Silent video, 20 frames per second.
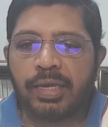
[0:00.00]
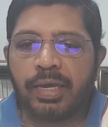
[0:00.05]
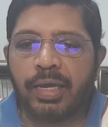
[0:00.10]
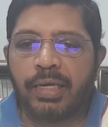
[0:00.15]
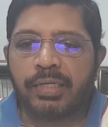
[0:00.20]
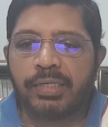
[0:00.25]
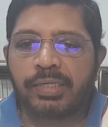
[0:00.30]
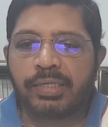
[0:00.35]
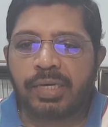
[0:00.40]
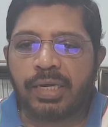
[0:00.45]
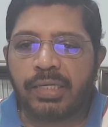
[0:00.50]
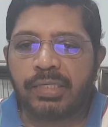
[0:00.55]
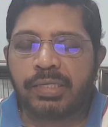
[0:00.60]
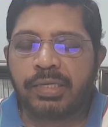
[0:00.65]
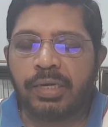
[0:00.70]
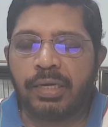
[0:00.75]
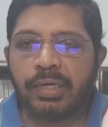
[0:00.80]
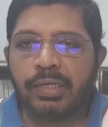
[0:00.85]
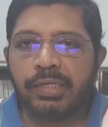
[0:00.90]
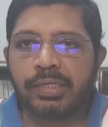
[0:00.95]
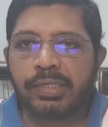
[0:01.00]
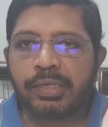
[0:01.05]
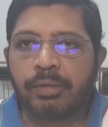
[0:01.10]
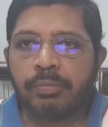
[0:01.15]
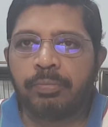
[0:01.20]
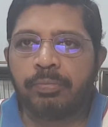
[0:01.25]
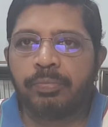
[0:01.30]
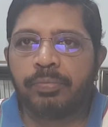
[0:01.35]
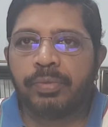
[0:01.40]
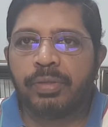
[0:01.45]
and
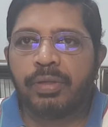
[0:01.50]
structuralism,